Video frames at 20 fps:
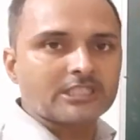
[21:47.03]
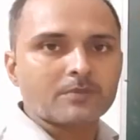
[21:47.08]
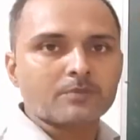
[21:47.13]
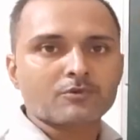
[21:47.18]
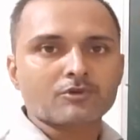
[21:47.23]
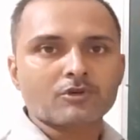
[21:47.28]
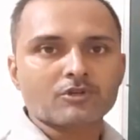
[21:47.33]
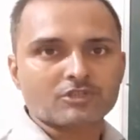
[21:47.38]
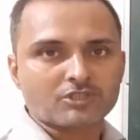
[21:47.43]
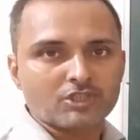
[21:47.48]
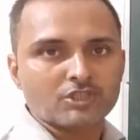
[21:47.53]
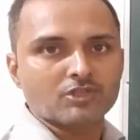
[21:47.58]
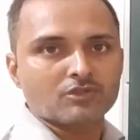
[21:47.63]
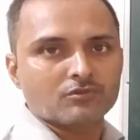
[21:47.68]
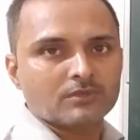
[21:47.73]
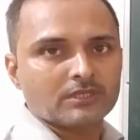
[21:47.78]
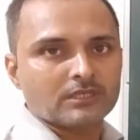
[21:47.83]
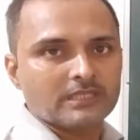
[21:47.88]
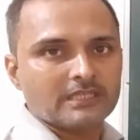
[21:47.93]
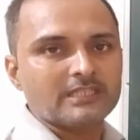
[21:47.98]
of crossing
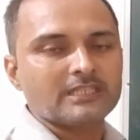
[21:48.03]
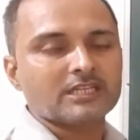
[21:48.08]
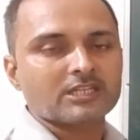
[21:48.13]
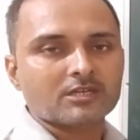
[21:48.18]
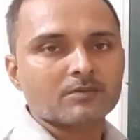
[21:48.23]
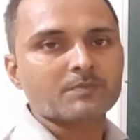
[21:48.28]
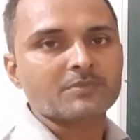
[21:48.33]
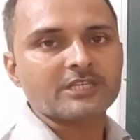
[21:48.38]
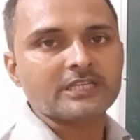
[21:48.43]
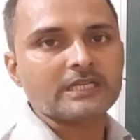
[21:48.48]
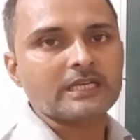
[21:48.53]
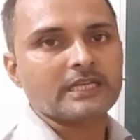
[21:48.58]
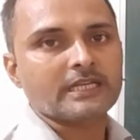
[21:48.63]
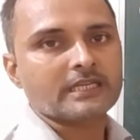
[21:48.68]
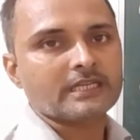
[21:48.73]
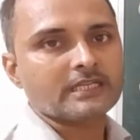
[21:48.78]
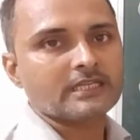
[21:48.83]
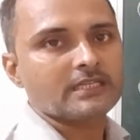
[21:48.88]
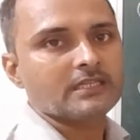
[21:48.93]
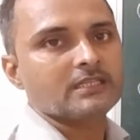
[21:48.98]
over, in the complete
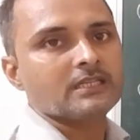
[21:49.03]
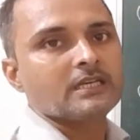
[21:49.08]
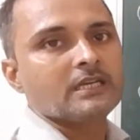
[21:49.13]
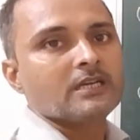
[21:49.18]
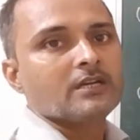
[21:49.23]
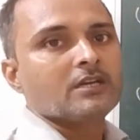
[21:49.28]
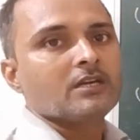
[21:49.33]
linkage,